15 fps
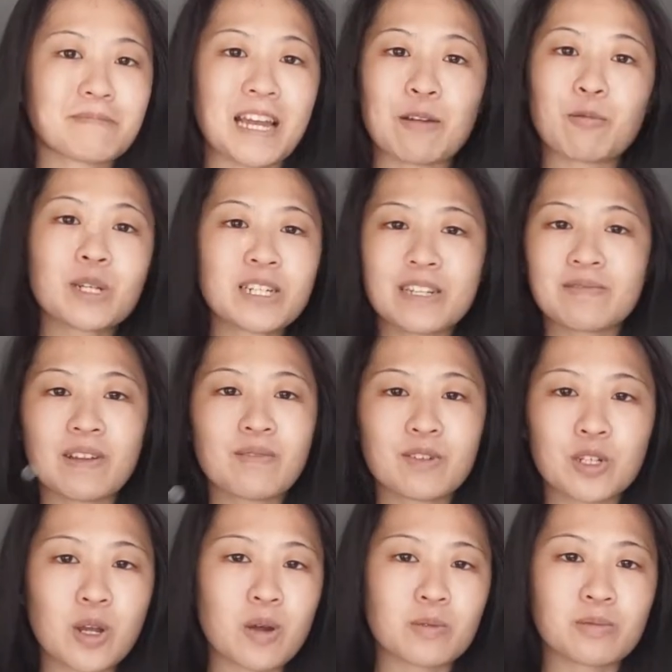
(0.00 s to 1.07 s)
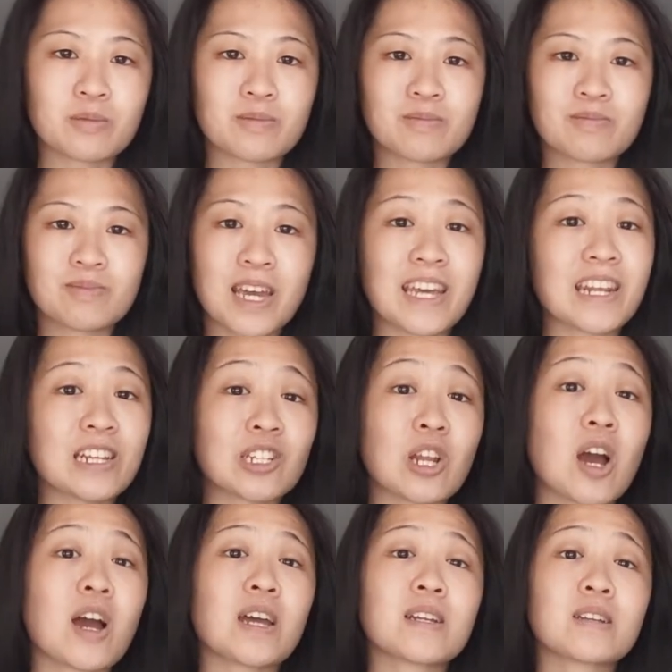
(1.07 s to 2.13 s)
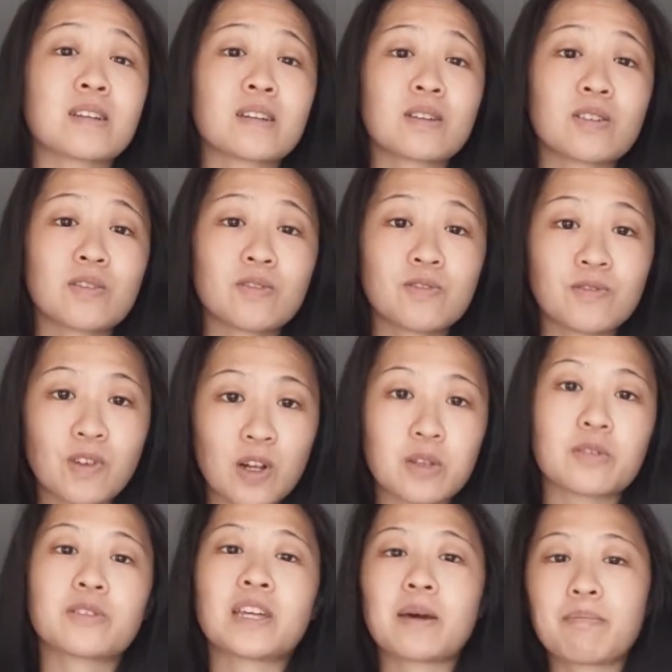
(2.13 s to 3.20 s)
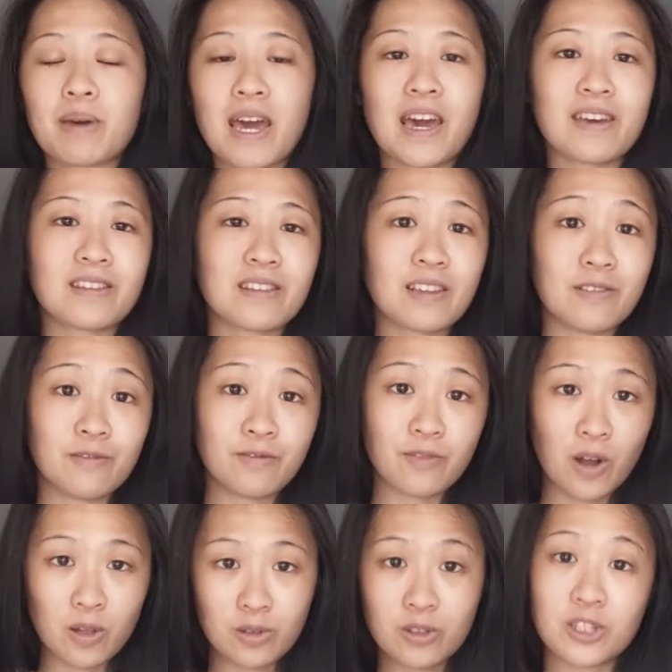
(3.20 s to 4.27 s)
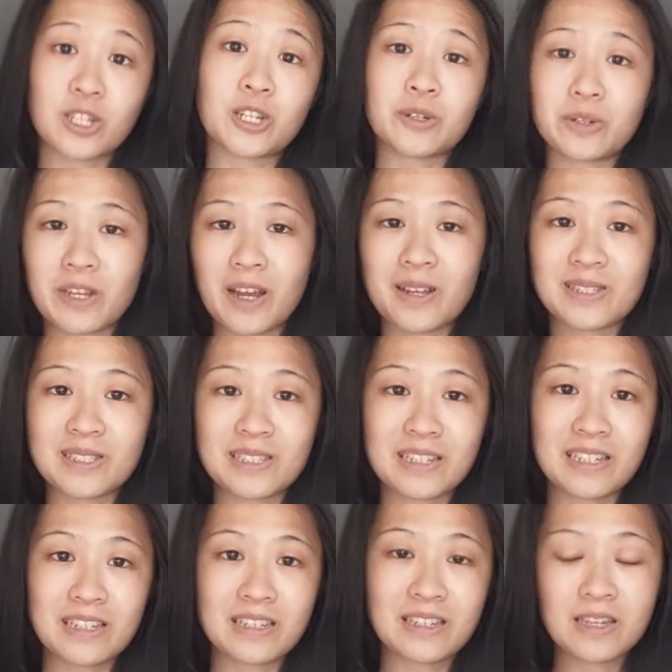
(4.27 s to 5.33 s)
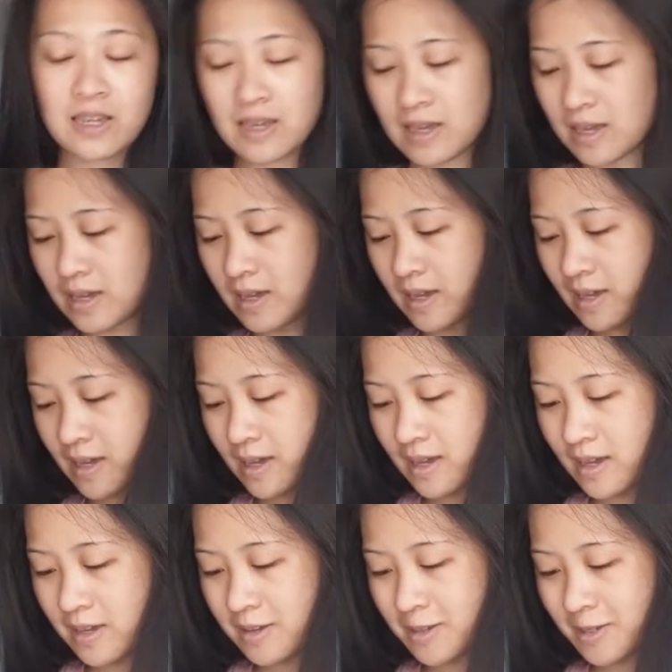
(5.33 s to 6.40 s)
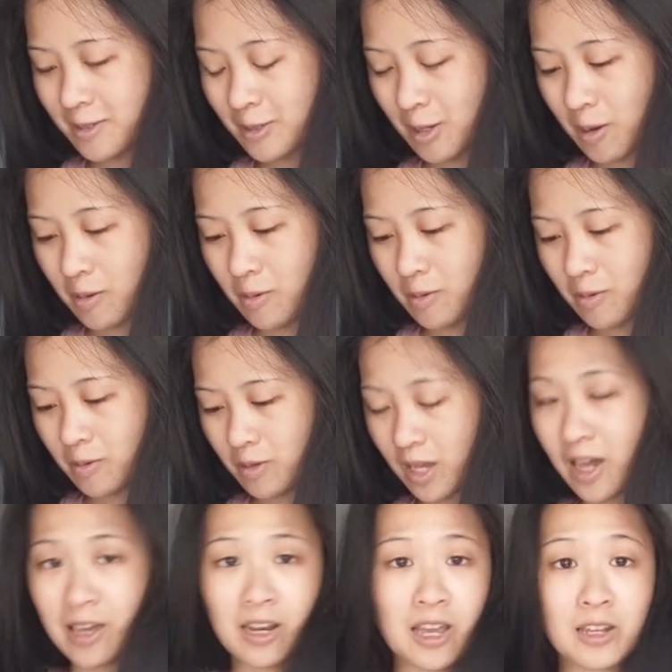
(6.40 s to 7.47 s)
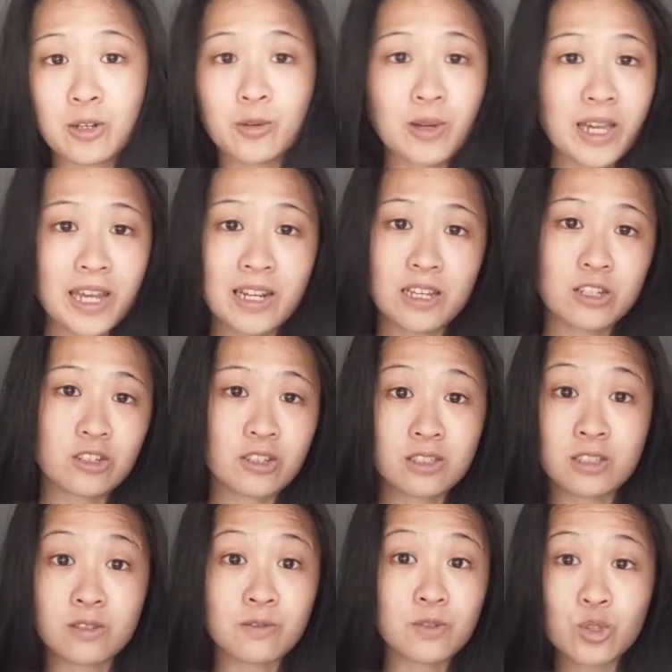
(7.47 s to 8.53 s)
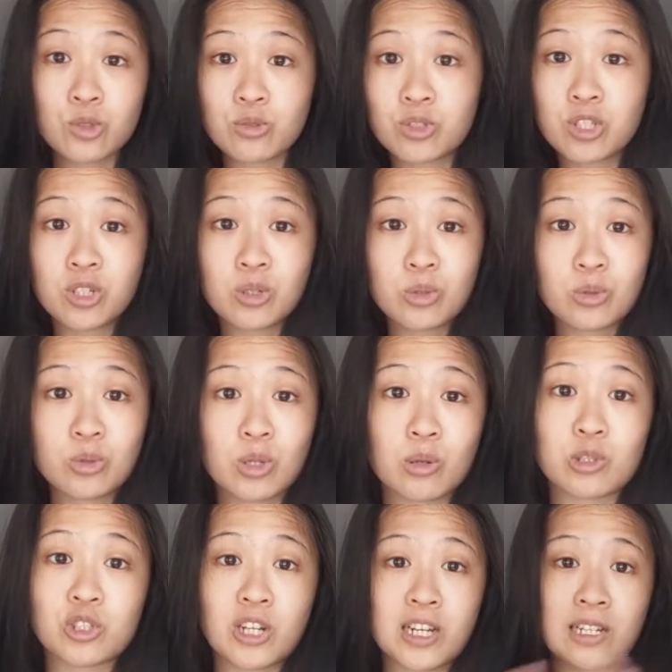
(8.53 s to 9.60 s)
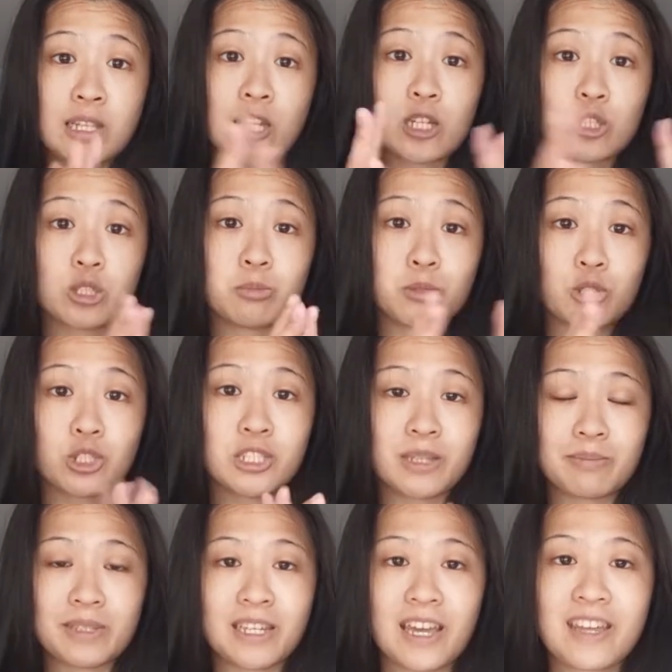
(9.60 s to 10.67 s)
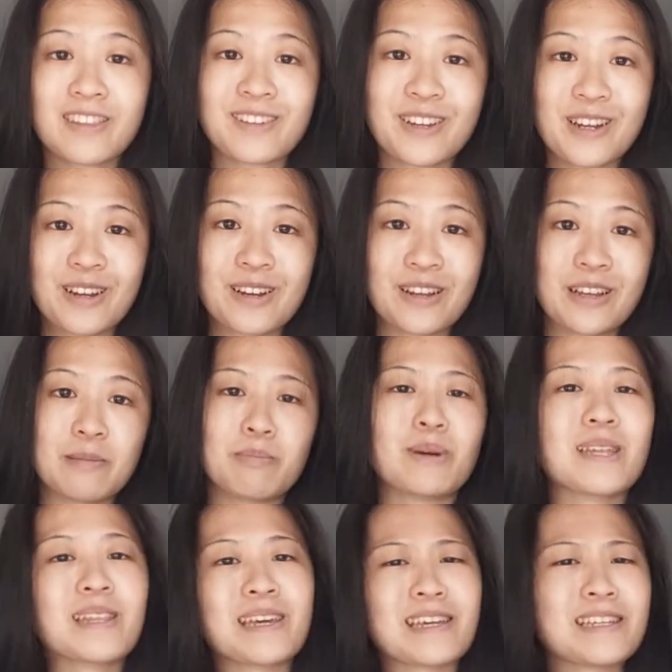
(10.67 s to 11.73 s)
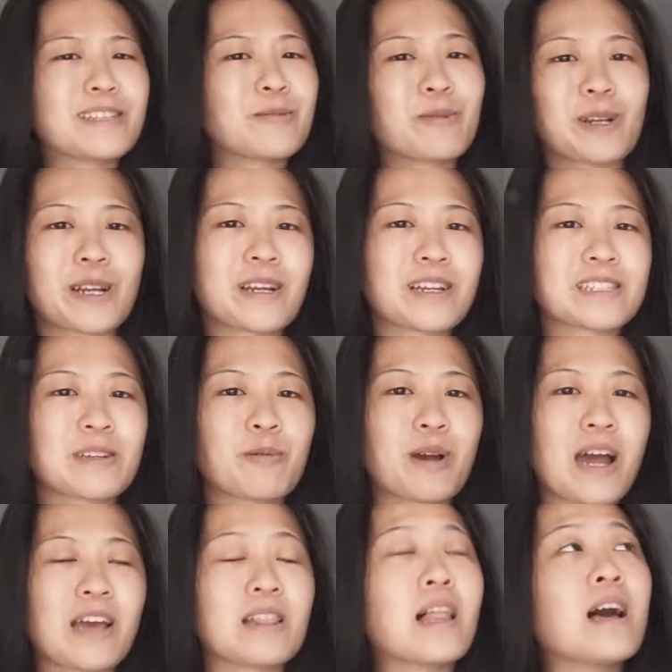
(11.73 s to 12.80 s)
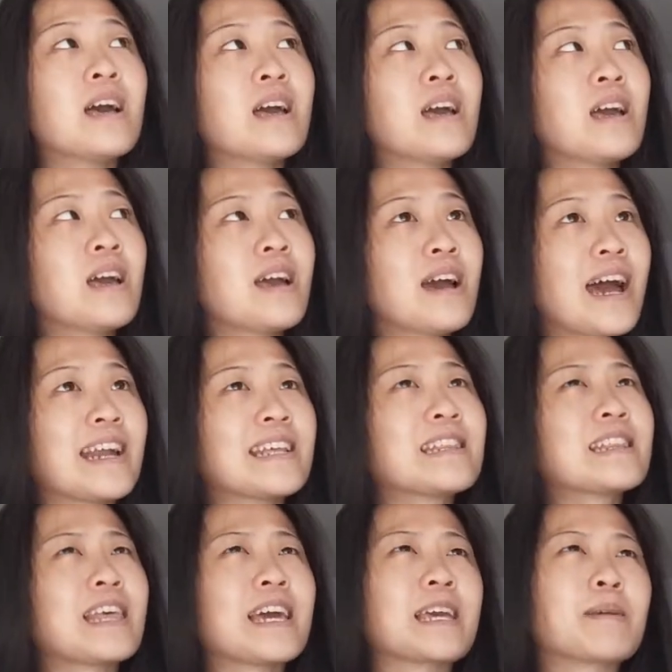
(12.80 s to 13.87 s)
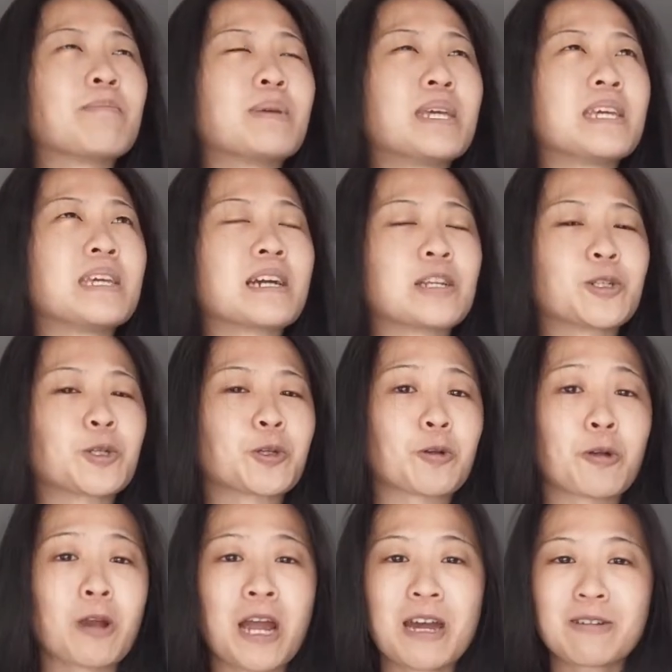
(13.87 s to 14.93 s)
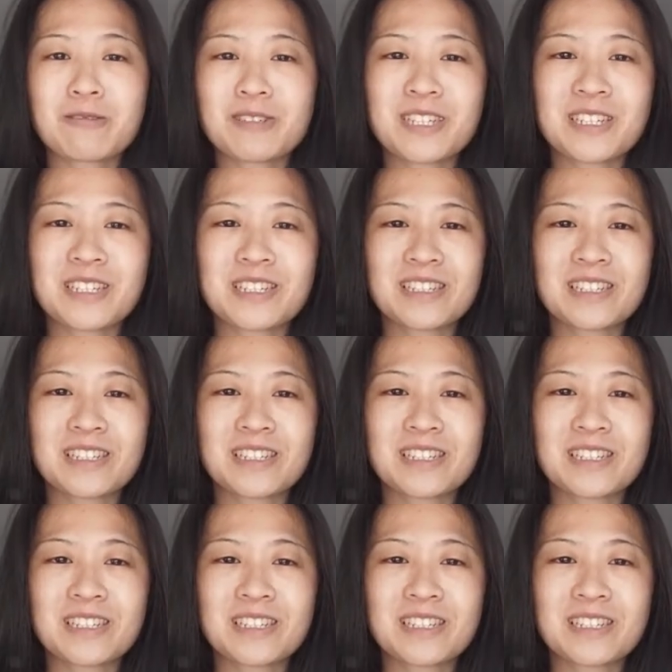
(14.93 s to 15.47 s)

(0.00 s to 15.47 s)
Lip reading: I wouldn't have never known had I not followed that path and followed the curiosity. So, yeah, and I knew I had an interest in food, too, so I was trying to, like, smoosh them together, but, like, it didn't work out, because I didn't like being underground,